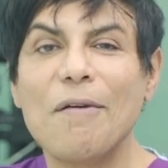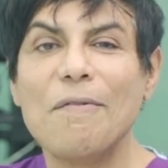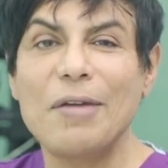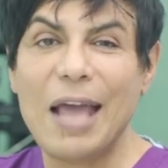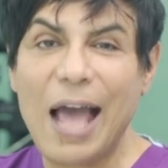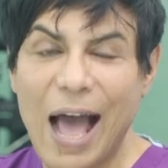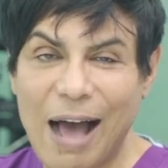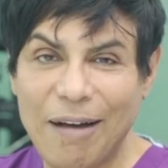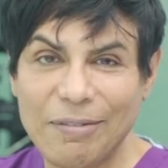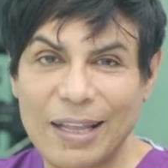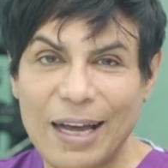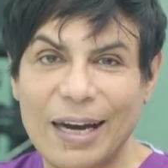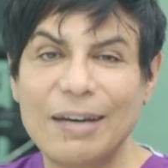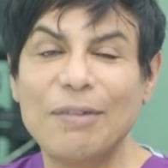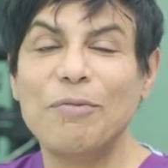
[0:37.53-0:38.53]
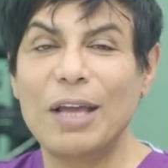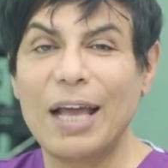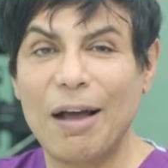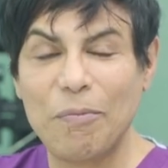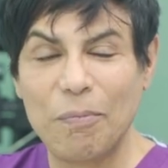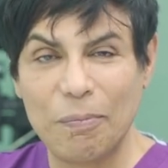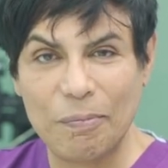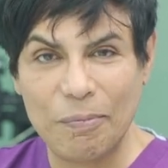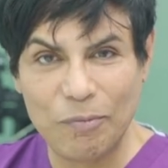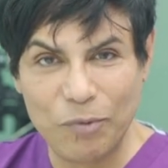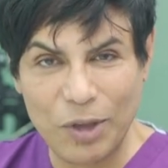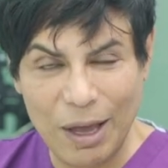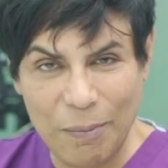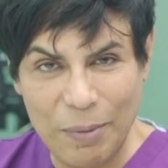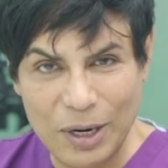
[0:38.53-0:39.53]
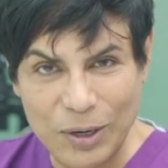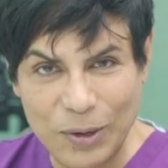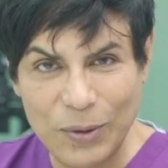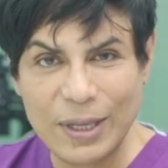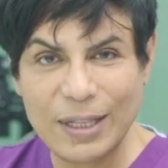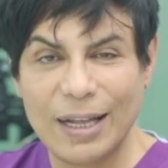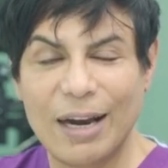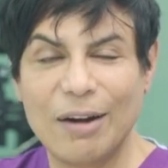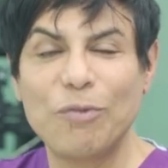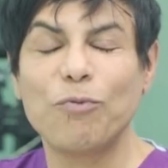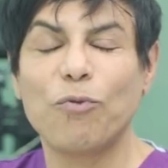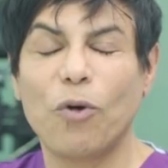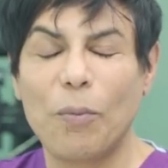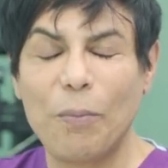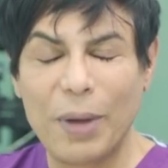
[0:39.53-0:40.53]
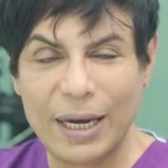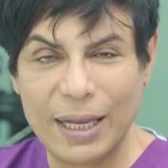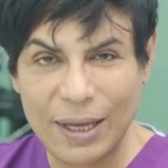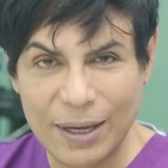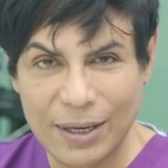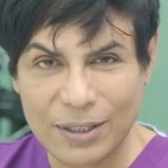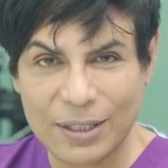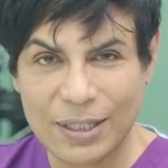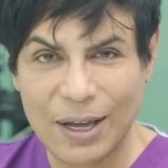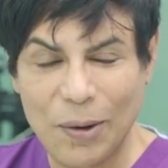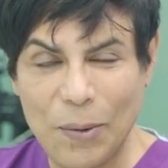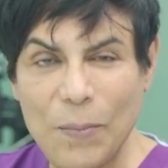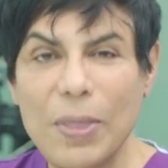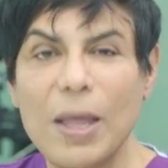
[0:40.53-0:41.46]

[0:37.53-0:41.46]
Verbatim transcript: We have that, we have, we have been doing that for many years now.